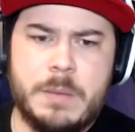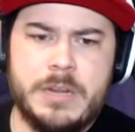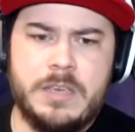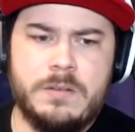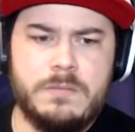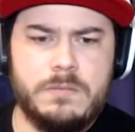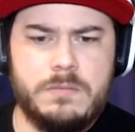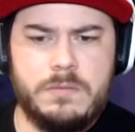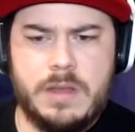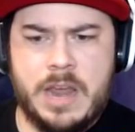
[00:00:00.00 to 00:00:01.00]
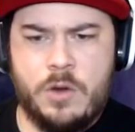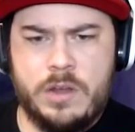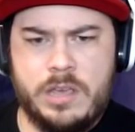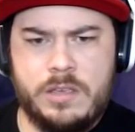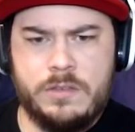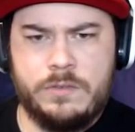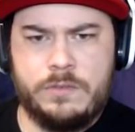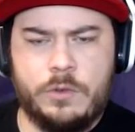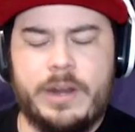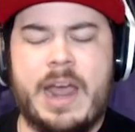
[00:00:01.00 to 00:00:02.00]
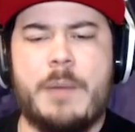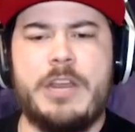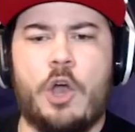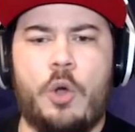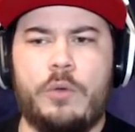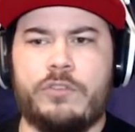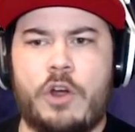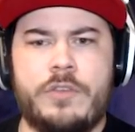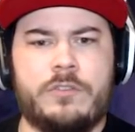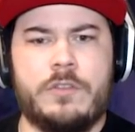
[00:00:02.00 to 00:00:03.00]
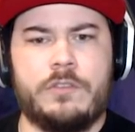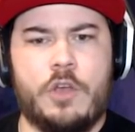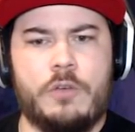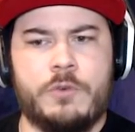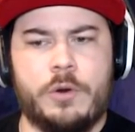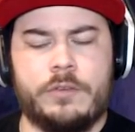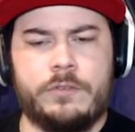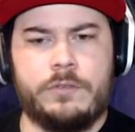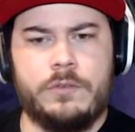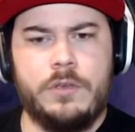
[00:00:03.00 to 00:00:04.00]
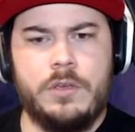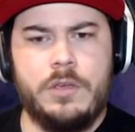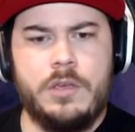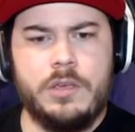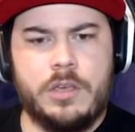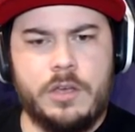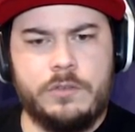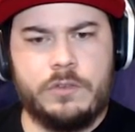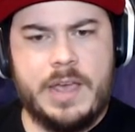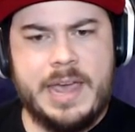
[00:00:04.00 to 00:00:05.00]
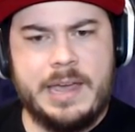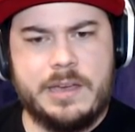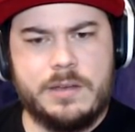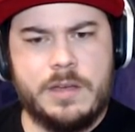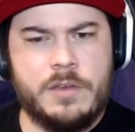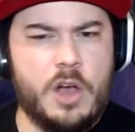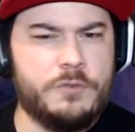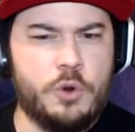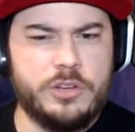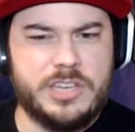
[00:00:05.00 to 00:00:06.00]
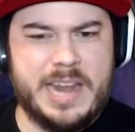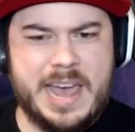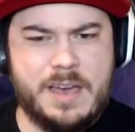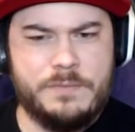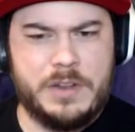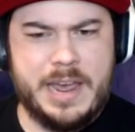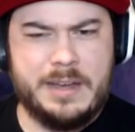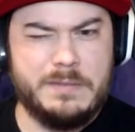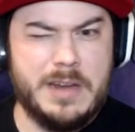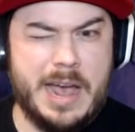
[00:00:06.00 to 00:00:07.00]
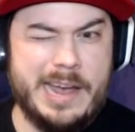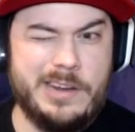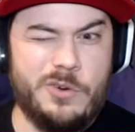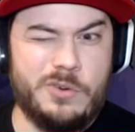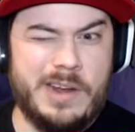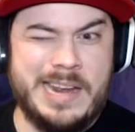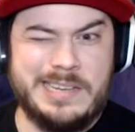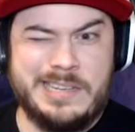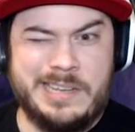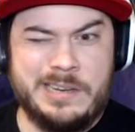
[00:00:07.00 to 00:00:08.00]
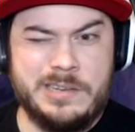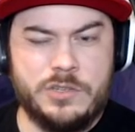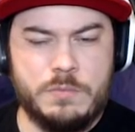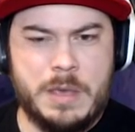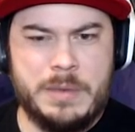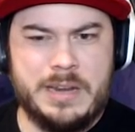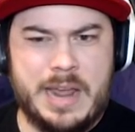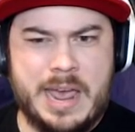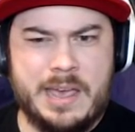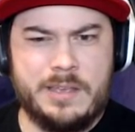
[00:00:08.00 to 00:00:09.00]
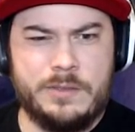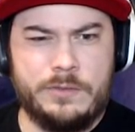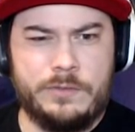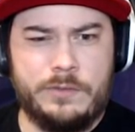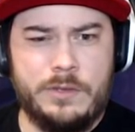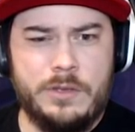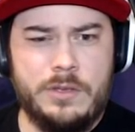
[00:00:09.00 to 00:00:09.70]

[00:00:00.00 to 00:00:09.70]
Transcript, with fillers: How many areas or how many holes are there to this golf course? Because like a golf course can have like nine or eighteen, so maybe it has.